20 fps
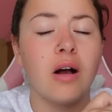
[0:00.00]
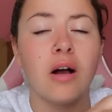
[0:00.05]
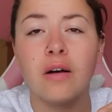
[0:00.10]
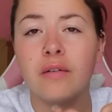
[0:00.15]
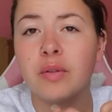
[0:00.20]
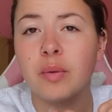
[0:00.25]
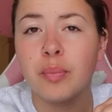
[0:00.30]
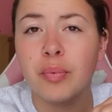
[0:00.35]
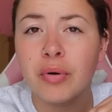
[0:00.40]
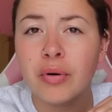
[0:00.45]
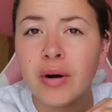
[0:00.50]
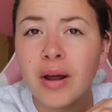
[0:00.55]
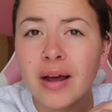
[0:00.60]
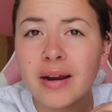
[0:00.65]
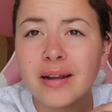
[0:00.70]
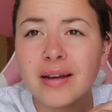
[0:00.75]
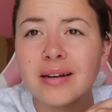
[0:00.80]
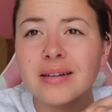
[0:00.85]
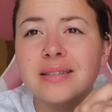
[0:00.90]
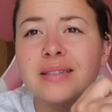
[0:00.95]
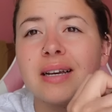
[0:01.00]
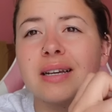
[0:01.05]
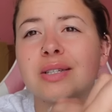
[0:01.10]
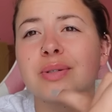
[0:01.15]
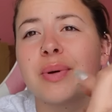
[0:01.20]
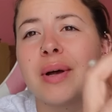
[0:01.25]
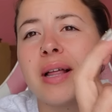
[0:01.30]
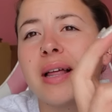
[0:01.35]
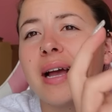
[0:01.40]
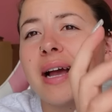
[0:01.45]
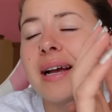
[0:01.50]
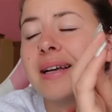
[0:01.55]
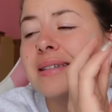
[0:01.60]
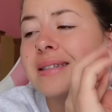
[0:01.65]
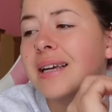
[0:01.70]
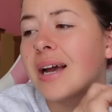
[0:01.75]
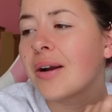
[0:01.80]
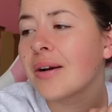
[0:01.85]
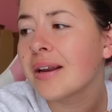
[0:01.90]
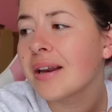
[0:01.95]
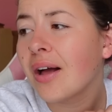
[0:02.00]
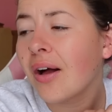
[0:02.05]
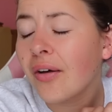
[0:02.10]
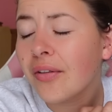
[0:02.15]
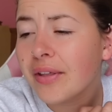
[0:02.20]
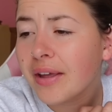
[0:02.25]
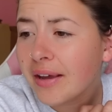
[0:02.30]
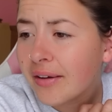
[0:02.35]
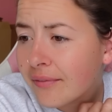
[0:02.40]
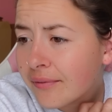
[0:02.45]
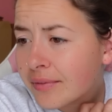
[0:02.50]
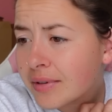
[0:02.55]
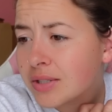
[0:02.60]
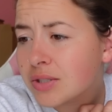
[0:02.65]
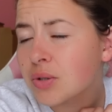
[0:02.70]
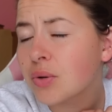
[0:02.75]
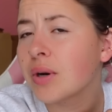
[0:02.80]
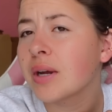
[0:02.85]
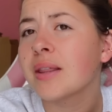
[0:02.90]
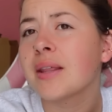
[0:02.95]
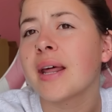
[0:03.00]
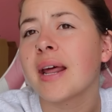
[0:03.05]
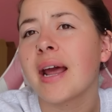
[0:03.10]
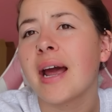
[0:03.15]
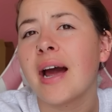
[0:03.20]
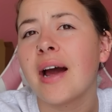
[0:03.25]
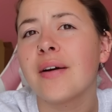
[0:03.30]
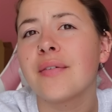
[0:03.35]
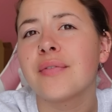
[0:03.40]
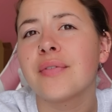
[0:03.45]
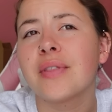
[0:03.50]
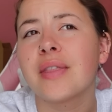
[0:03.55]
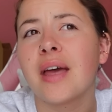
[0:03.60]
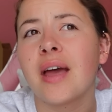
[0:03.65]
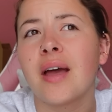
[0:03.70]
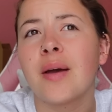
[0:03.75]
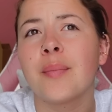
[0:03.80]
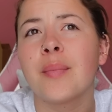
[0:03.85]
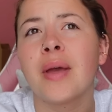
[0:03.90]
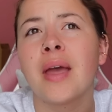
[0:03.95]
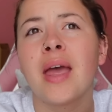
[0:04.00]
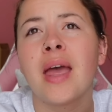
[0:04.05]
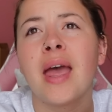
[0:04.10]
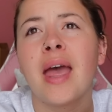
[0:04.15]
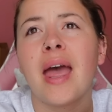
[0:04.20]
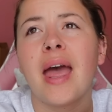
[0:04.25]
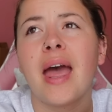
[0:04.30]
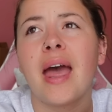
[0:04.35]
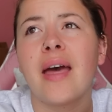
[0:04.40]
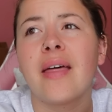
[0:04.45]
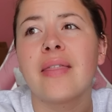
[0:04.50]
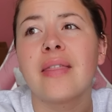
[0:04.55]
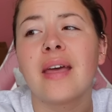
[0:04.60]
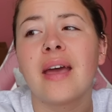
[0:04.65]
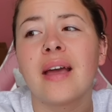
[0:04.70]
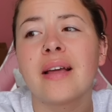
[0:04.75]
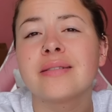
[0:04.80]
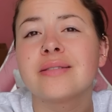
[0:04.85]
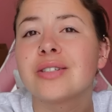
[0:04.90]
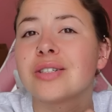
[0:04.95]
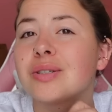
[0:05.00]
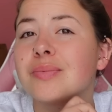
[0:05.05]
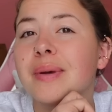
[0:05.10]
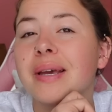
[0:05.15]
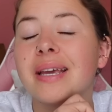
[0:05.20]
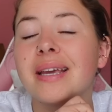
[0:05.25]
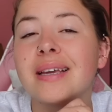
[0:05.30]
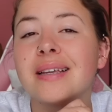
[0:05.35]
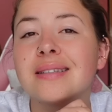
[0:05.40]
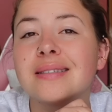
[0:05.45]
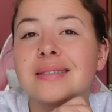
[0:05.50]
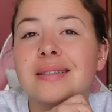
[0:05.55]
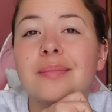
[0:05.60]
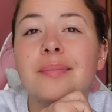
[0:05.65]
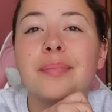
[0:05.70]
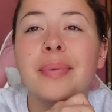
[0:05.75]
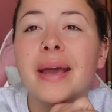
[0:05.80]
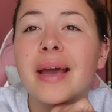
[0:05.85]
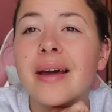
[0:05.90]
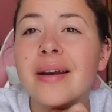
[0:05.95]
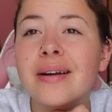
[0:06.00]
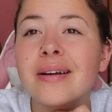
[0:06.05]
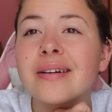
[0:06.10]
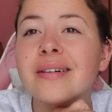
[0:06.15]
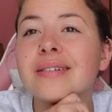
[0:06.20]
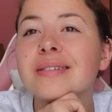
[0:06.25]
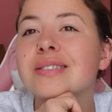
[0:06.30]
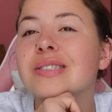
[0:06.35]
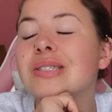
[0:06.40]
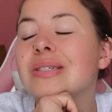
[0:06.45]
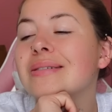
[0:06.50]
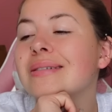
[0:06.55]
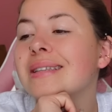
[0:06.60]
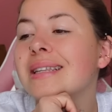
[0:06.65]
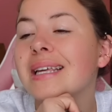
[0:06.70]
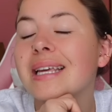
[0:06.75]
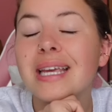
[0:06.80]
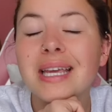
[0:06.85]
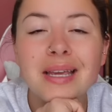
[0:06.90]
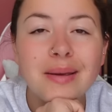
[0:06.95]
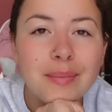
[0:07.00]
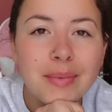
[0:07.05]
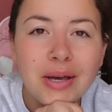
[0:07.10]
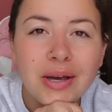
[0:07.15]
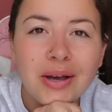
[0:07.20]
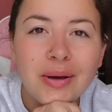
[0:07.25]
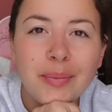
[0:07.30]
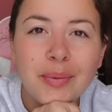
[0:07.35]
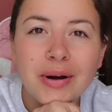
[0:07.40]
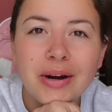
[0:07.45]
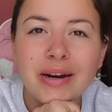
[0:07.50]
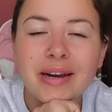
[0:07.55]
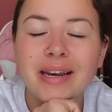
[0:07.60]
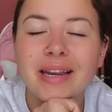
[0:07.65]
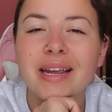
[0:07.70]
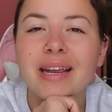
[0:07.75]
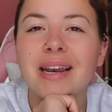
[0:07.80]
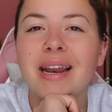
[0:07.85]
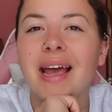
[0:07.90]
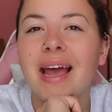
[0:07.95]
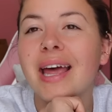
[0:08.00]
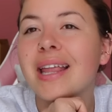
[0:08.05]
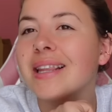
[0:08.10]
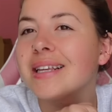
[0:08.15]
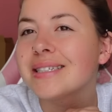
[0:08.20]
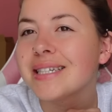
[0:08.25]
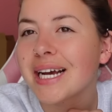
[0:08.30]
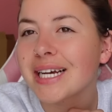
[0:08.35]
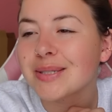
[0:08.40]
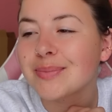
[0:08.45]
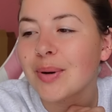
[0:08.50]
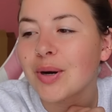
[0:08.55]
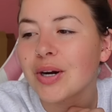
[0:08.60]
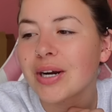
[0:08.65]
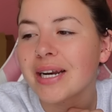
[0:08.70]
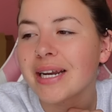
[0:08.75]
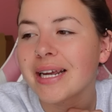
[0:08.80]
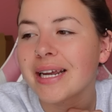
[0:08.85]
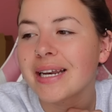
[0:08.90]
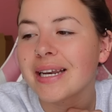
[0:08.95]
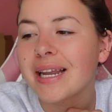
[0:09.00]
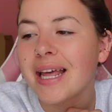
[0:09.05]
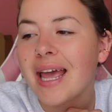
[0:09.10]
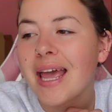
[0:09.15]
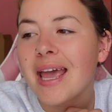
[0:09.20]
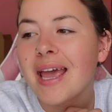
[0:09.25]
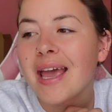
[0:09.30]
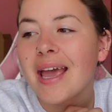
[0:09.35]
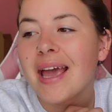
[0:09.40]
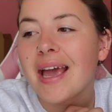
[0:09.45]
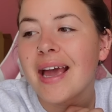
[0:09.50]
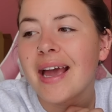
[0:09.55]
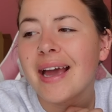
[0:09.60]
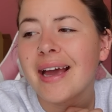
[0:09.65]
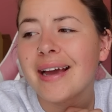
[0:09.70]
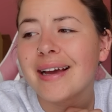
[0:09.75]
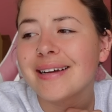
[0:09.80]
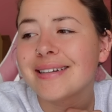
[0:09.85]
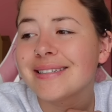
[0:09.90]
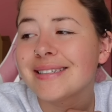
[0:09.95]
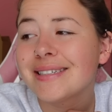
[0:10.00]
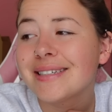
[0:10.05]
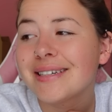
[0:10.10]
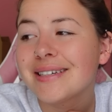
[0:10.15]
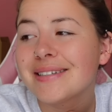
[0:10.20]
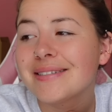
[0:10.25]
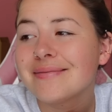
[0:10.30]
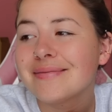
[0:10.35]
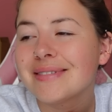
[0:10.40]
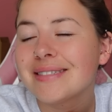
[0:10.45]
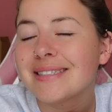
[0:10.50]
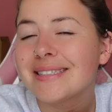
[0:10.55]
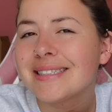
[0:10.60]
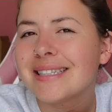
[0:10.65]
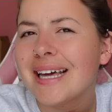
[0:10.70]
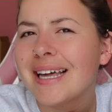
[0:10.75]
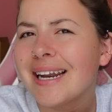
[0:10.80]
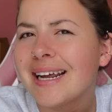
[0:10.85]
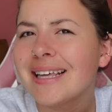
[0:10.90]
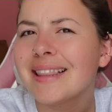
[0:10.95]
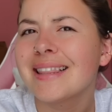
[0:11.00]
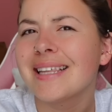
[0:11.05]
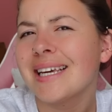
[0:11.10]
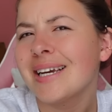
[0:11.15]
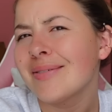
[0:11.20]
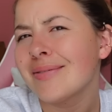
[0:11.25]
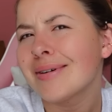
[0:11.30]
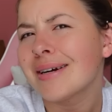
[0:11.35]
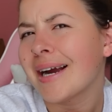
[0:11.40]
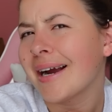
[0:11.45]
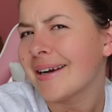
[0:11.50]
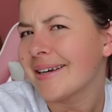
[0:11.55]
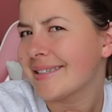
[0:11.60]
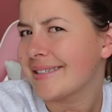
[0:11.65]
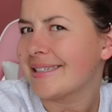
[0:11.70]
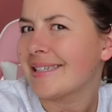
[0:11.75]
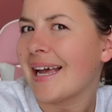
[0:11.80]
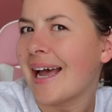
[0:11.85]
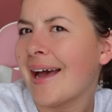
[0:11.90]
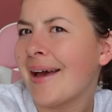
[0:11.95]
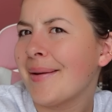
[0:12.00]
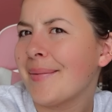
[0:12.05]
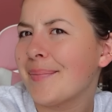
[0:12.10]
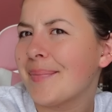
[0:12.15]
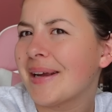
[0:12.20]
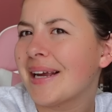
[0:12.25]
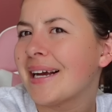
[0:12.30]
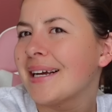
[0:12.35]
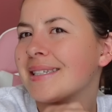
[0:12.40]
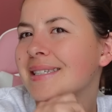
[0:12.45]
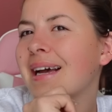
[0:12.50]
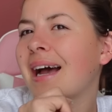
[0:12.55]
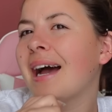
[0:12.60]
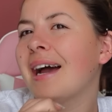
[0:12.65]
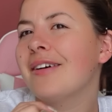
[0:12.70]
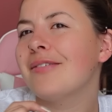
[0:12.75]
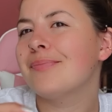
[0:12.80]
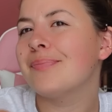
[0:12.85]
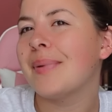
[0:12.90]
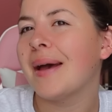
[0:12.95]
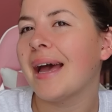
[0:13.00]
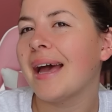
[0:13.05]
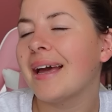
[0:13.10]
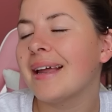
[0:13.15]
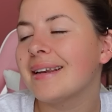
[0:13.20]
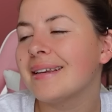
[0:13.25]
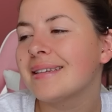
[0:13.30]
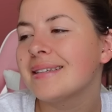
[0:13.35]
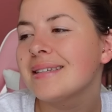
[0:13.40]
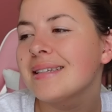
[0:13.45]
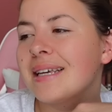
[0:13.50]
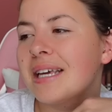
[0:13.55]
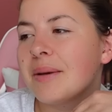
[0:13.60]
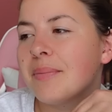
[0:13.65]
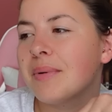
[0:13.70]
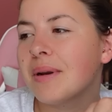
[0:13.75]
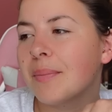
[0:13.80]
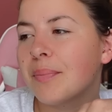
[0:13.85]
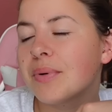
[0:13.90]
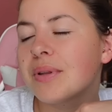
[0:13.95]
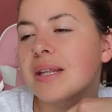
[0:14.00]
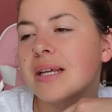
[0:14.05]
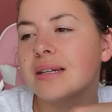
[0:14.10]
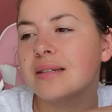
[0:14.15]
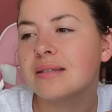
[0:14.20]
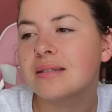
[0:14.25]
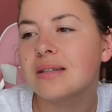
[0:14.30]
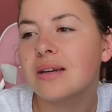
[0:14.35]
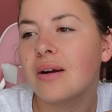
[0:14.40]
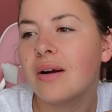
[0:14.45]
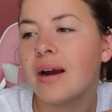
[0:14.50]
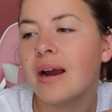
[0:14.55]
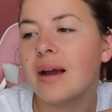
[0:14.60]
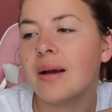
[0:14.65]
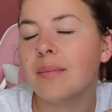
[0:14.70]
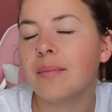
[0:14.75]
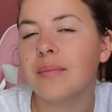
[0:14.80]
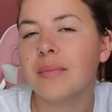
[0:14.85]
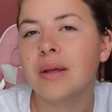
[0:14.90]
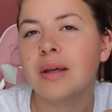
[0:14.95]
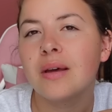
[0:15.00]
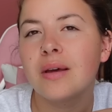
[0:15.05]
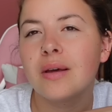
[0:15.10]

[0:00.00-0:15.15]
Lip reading: all the products as well as counting all the inventory that I have for them, and then just making some banners, doing the email marketing and the text marketing. And then I think we're kind of set, because I've been keeping up with Instagram